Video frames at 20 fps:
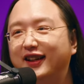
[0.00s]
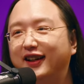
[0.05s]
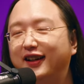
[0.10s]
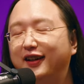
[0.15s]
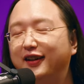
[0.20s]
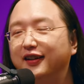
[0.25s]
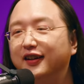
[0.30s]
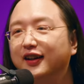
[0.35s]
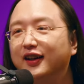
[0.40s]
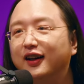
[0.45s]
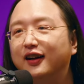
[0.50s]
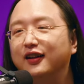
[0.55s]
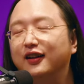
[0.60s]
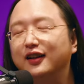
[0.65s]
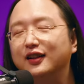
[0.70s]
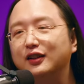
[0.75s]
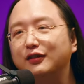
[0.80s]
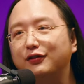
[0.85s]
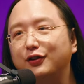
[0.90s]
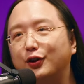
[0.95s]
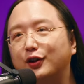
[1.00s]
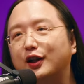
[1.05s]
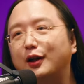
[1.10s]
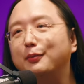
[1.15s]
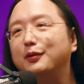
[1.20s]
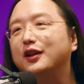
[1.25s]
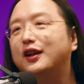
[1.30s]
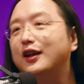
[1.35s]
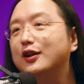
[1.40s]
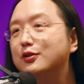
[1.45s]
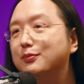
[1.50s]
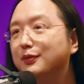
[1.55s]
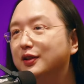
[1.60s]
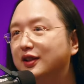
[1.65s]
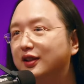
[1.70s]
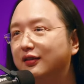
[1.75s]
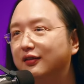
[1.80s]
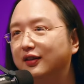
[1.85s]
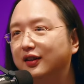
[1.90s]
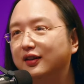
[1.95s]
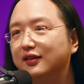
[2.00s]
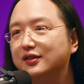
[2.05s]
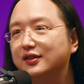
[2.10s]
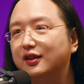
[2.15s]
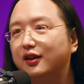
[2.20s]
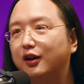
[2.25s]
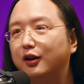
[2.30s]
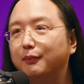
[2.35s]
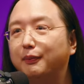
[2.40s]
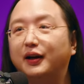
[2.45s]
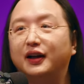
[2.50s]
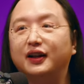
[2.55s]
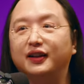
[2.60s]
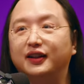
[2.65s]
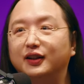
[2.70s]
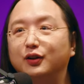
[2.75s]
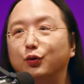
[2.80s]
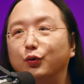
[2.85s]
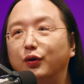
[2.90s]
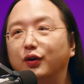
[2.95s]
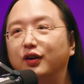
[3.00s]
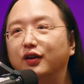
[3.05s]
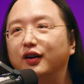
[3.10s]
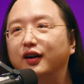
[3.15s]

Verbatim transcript: Uh, a lot of your communication materials are bilingual.